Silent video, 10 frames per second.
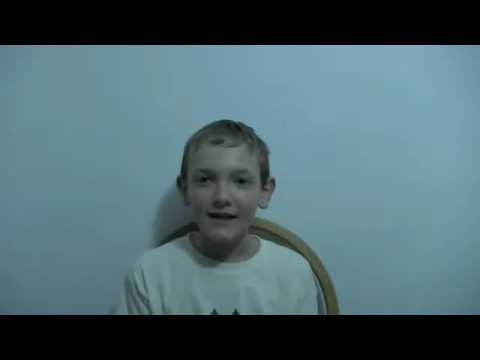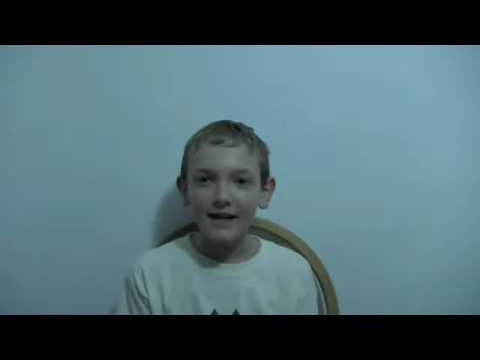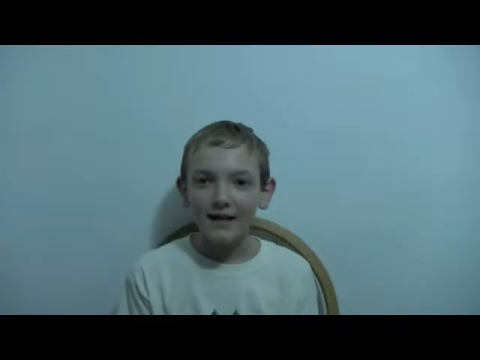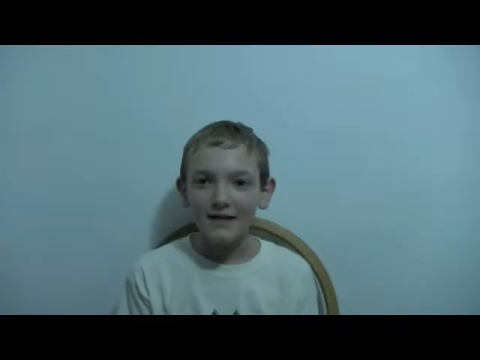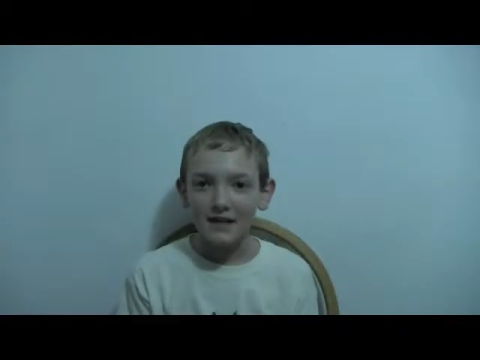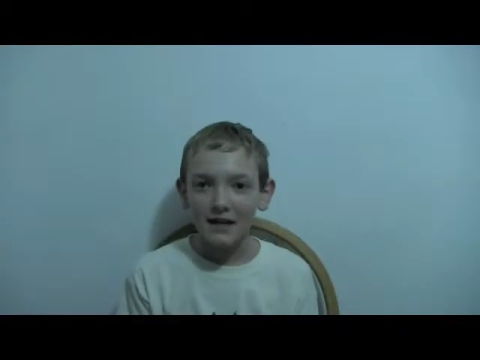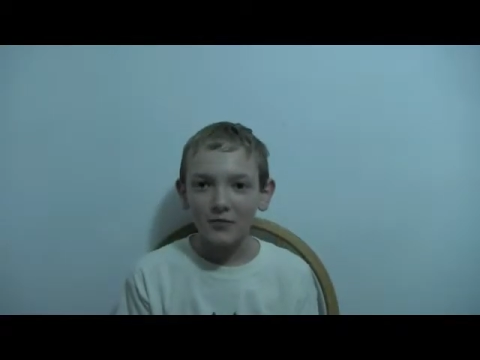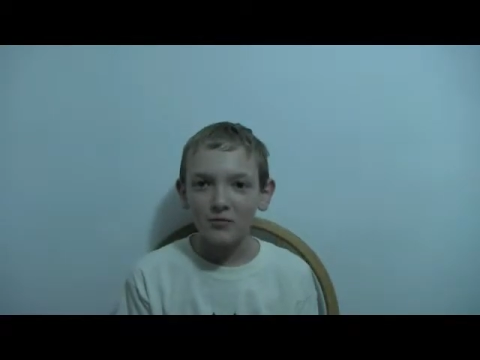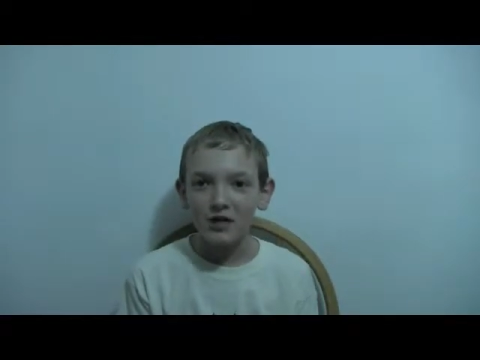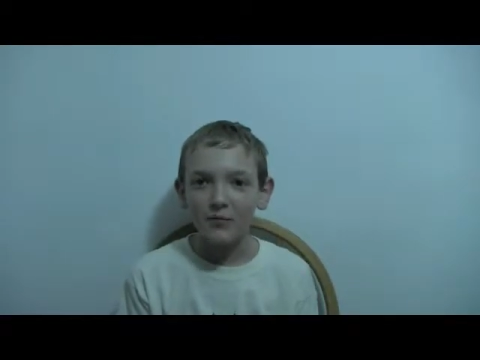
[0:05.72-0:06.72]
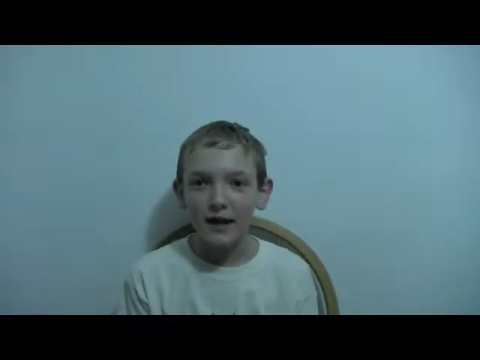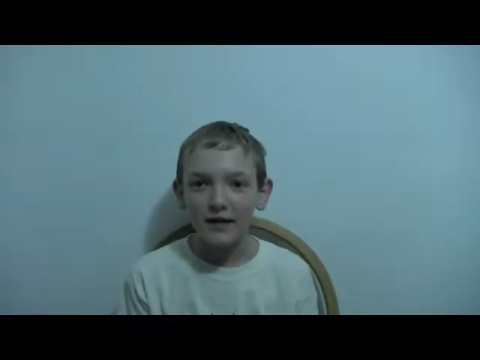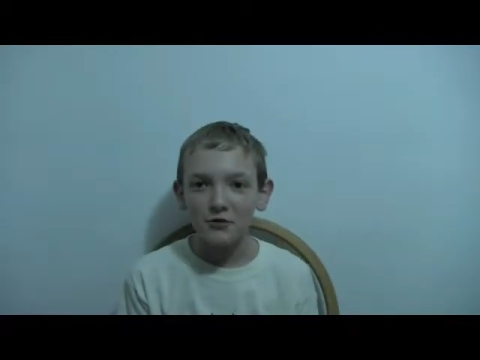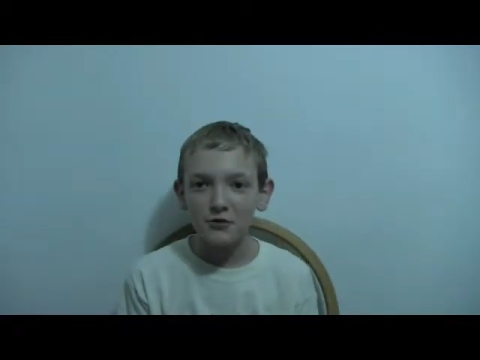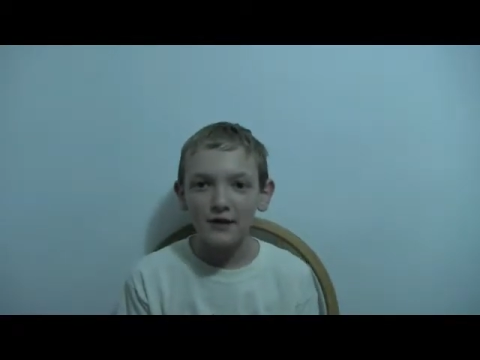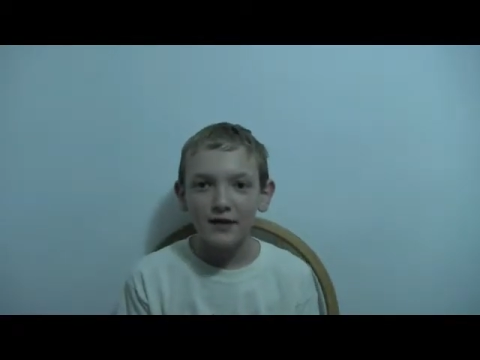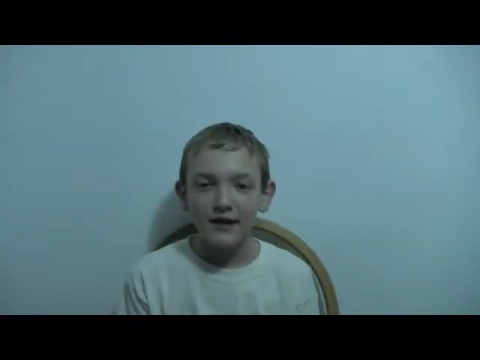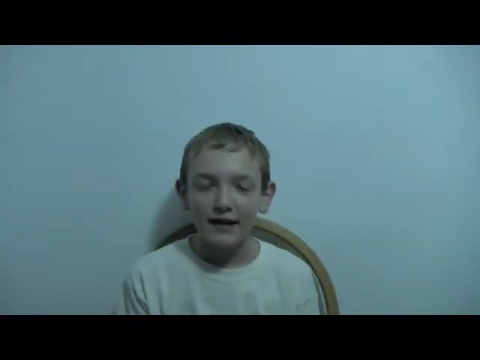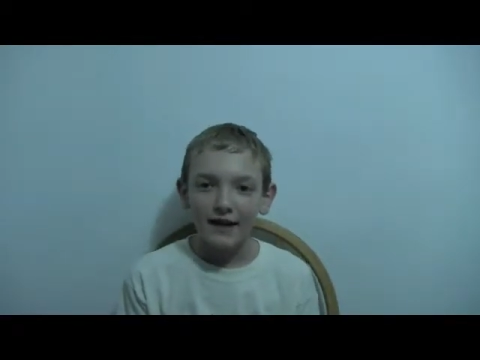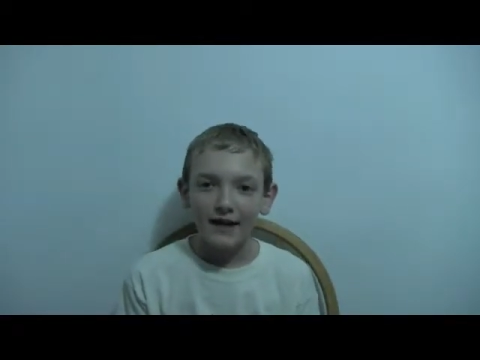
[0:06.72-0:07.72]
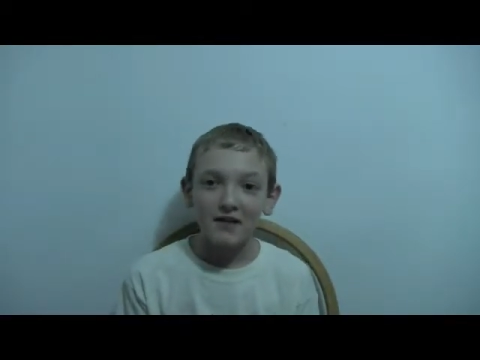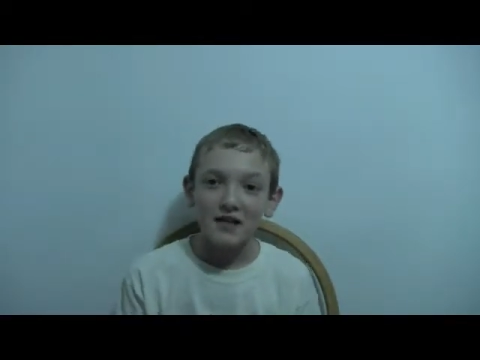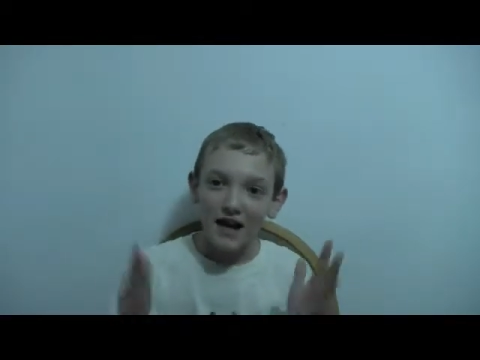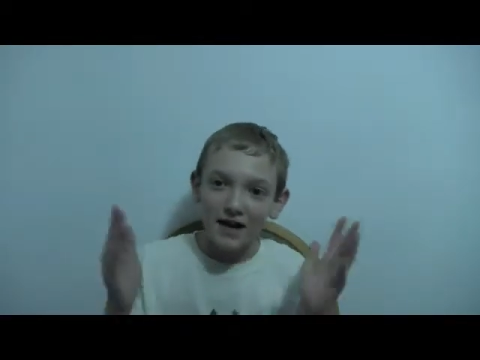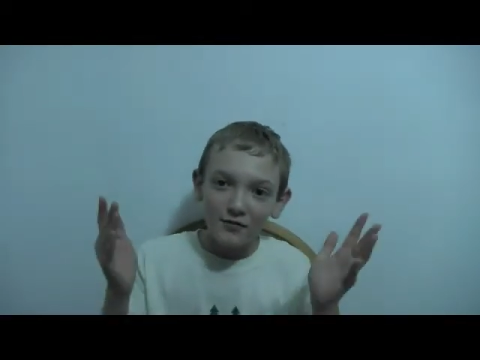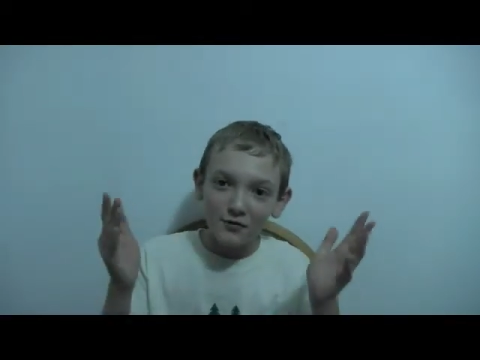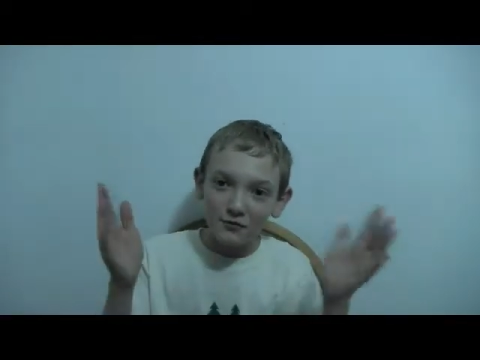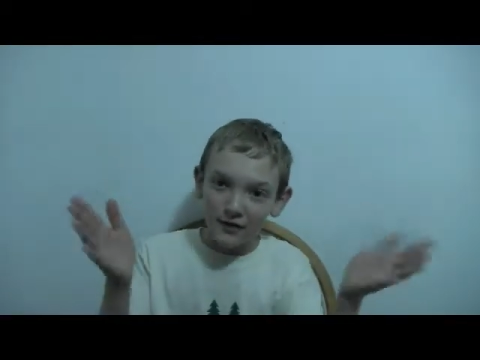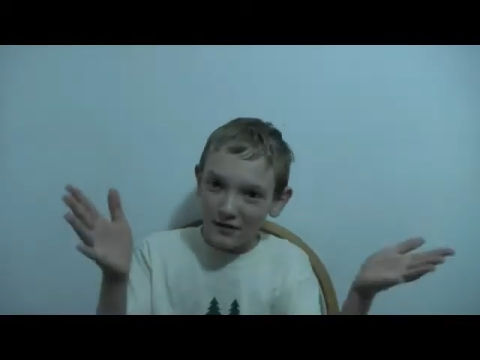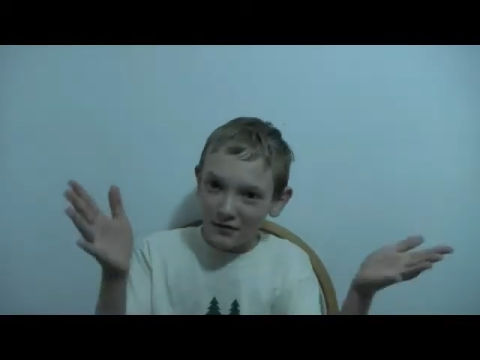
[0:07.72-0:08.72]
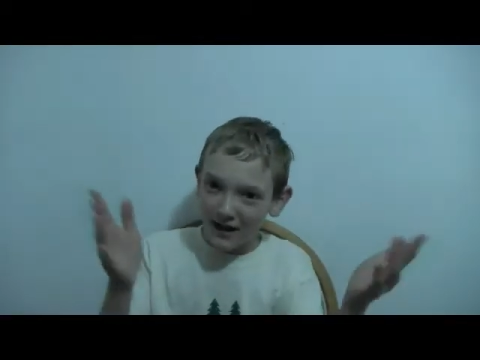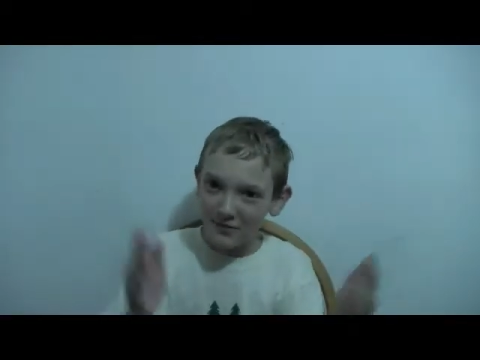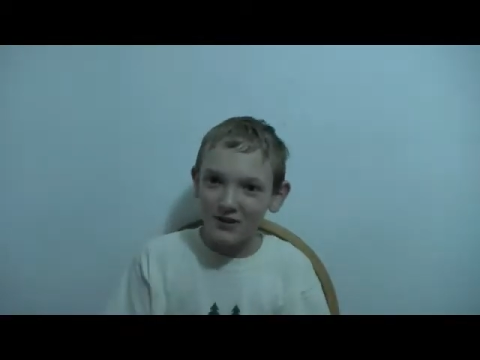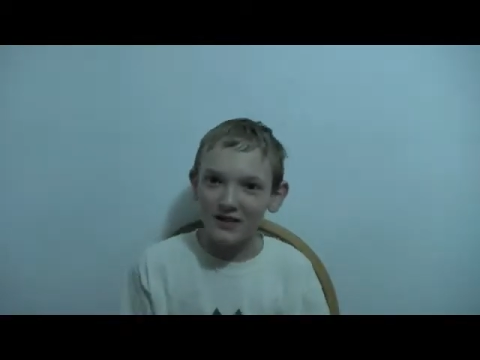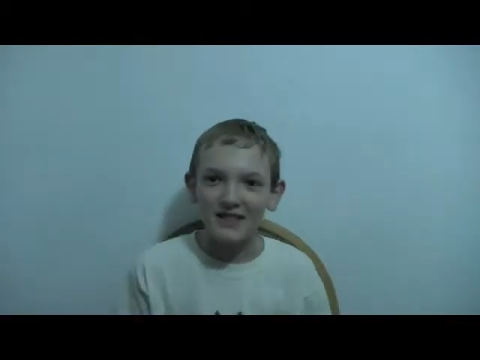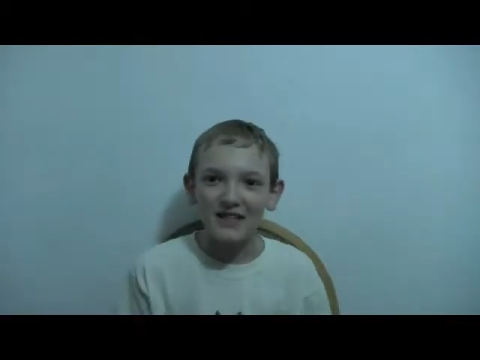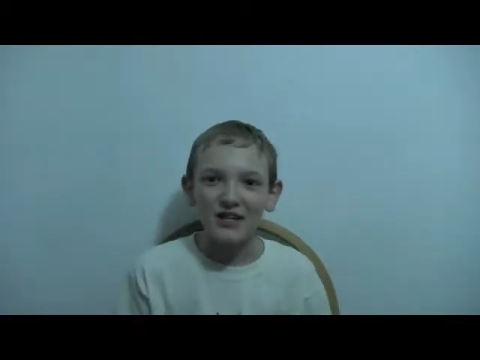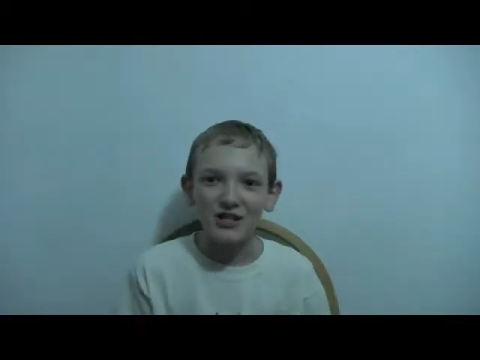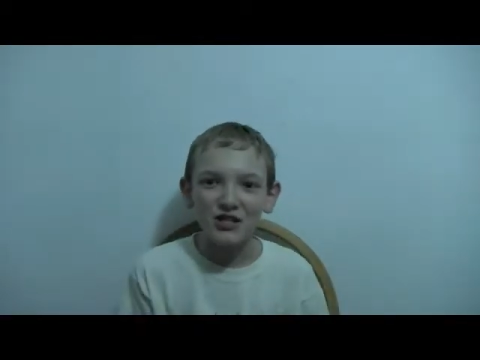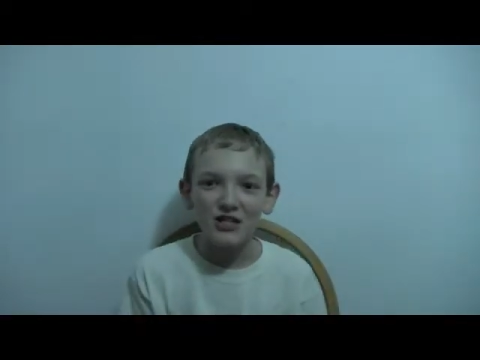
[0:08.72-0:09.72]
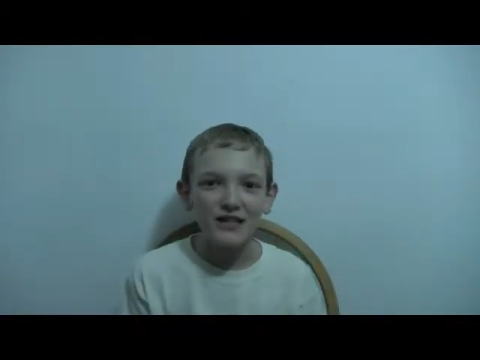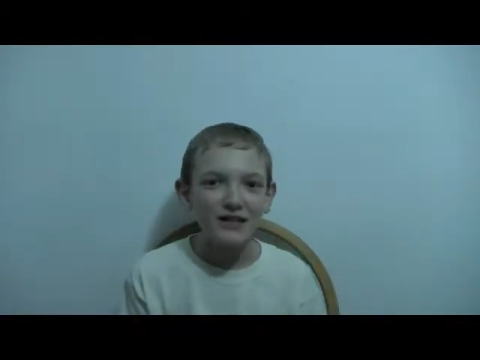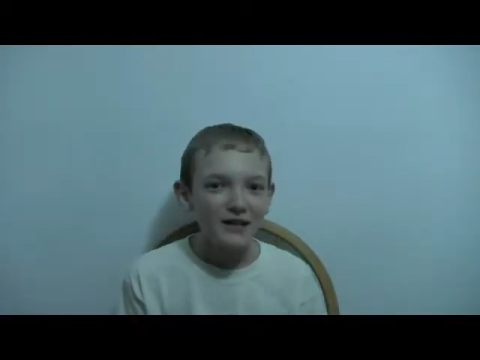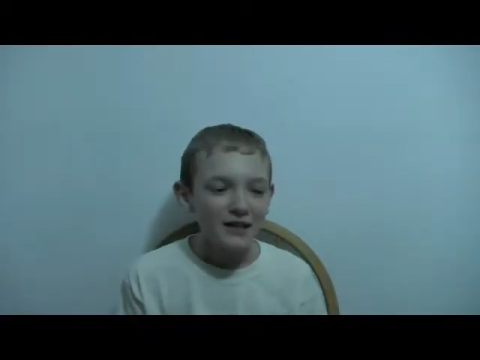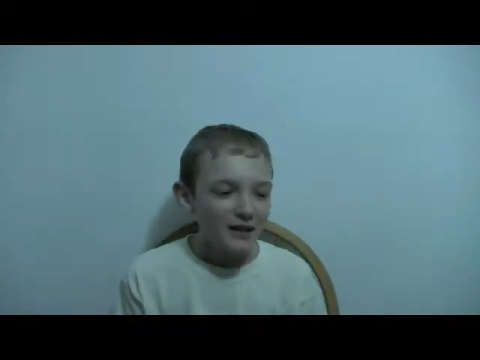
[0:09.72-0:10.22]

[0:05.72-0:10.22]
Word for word: Hey guys, I'm Jacob Heiser, and I have a new video camera. It's HD.